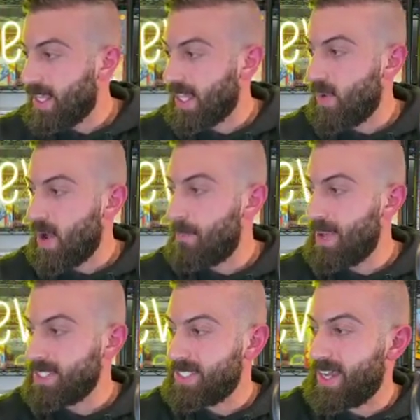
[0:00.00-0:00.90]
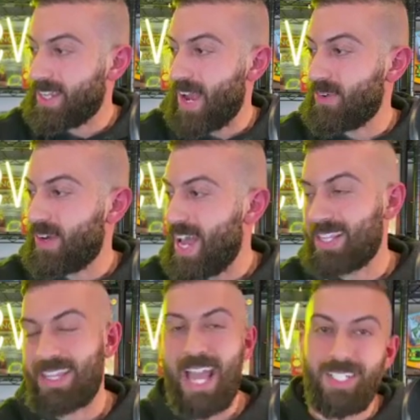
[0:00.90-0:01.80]
LOL. Best of luck, everyone. Hey,
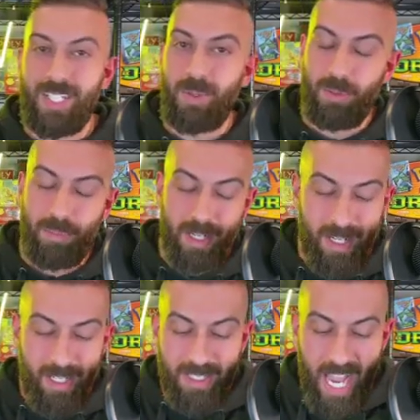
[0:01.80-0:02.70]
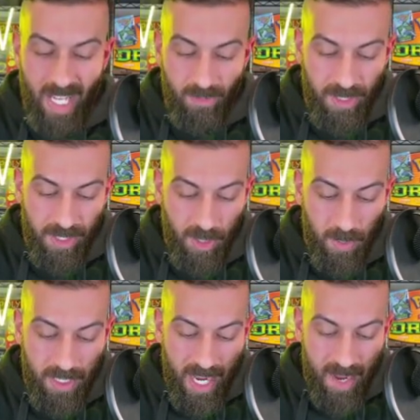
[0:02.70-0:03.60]
thank you so much for being here. Thank you for the
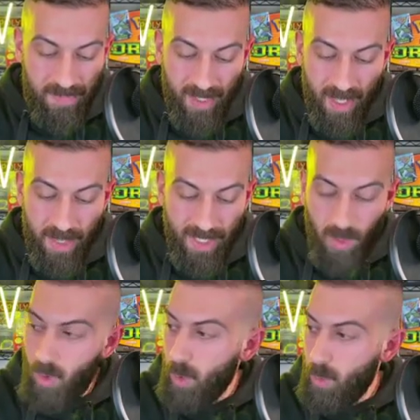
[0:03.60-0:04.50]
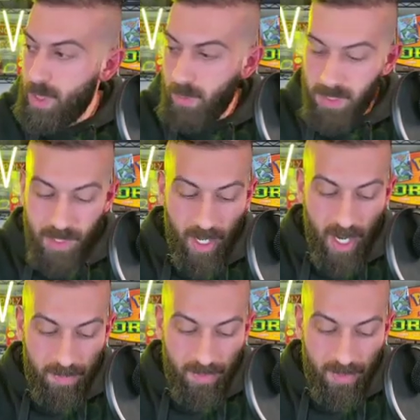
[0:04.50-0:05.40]
super chat. It means the world when people are joining
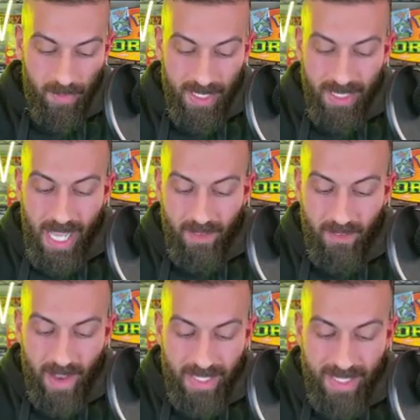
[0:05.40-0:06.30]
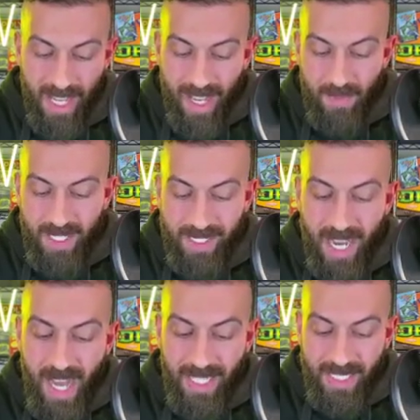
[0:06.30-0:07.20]
up for these live events because
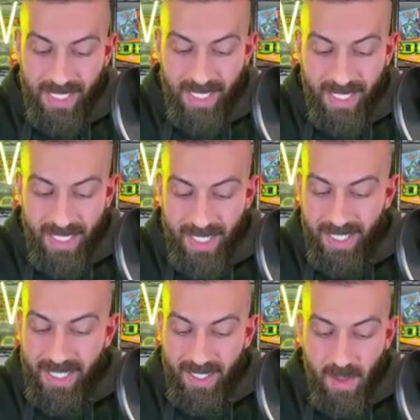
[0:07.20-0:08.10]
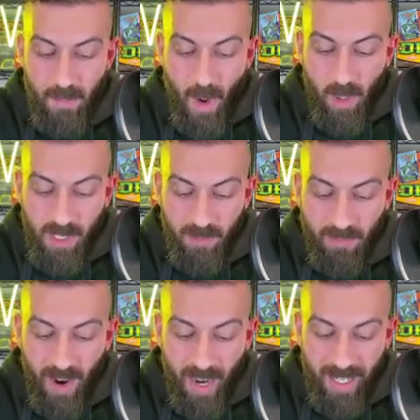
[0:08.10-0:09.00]
honestly, these are the most
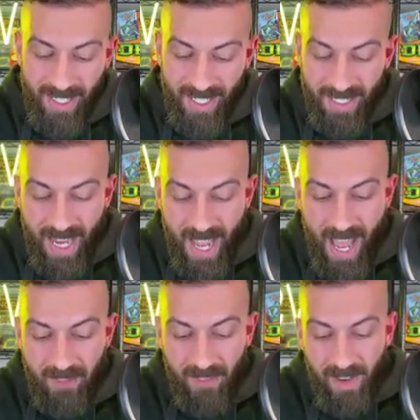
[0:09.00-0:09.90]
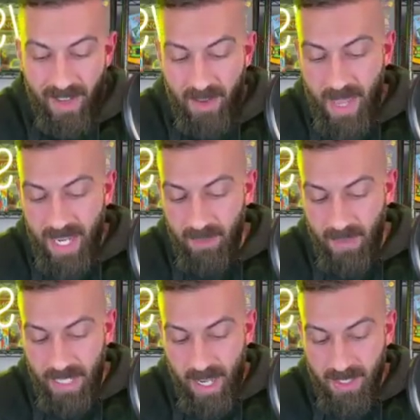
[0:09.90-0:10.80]
fun that I have making
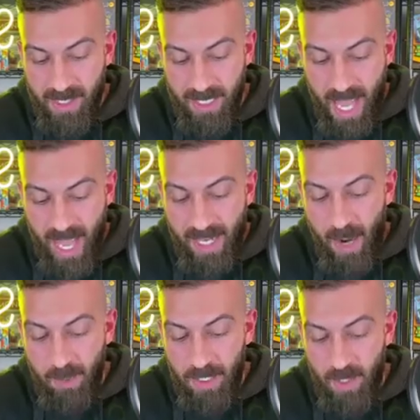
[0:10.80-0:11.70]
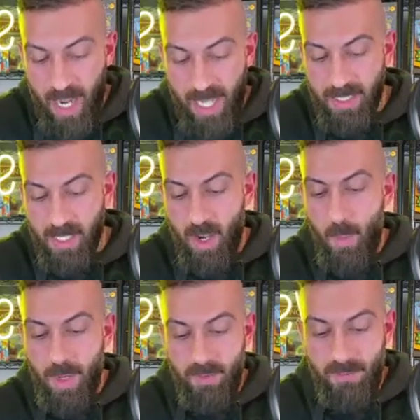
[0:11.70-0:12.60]
videos. It's hanging out with you guys,
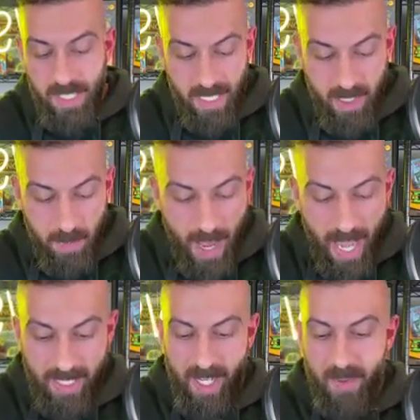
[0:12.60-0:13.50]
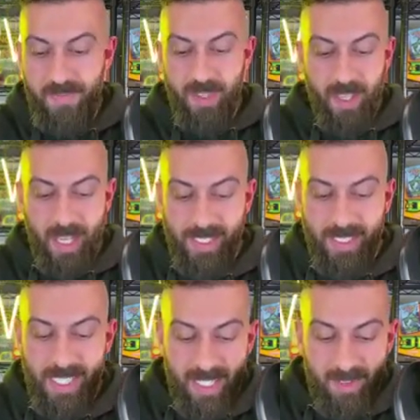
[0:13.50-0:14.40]
opening vintage packs up, and
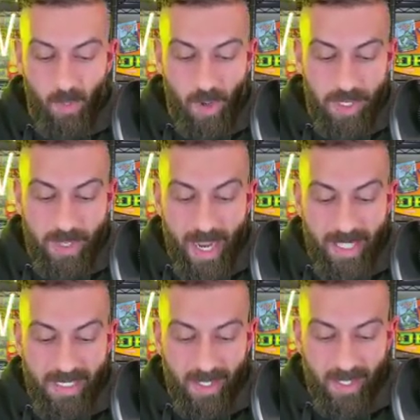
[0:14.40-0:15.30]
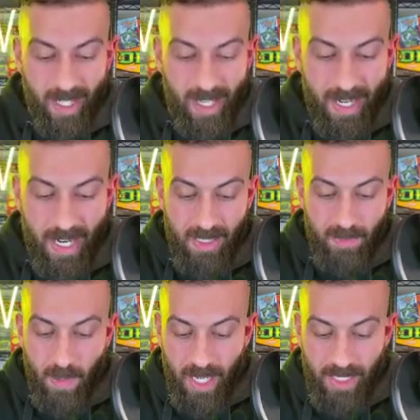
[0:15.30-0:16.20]
seeing what you guys are going to get out
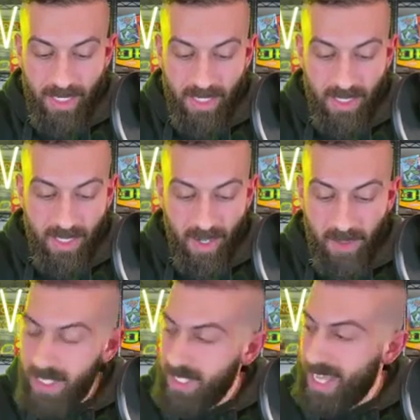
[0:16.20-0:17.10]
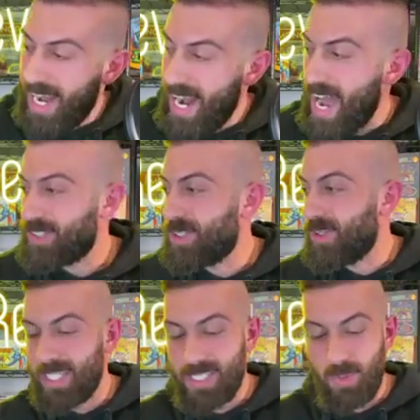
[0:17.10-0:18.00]
boxes. So, cannot
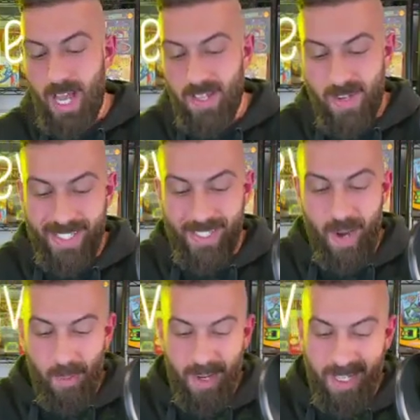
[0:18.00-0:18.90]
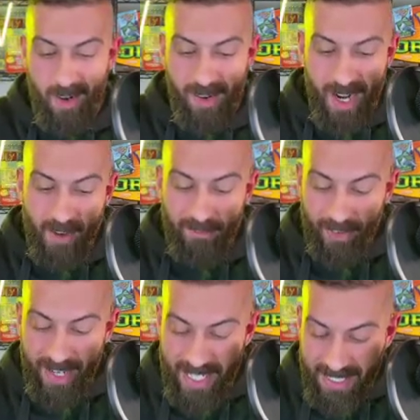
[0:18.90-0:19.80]
do this without you guys. So, here we go
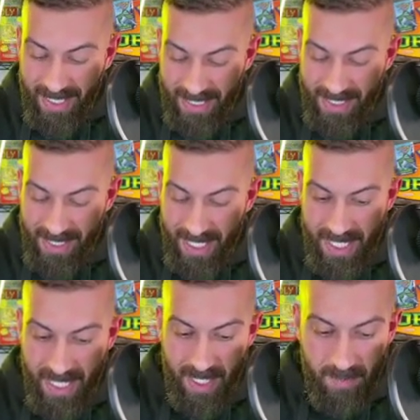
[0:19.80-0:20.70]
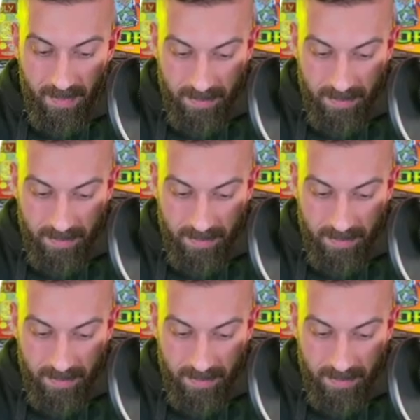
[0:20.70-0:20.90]
Viridian City Gym,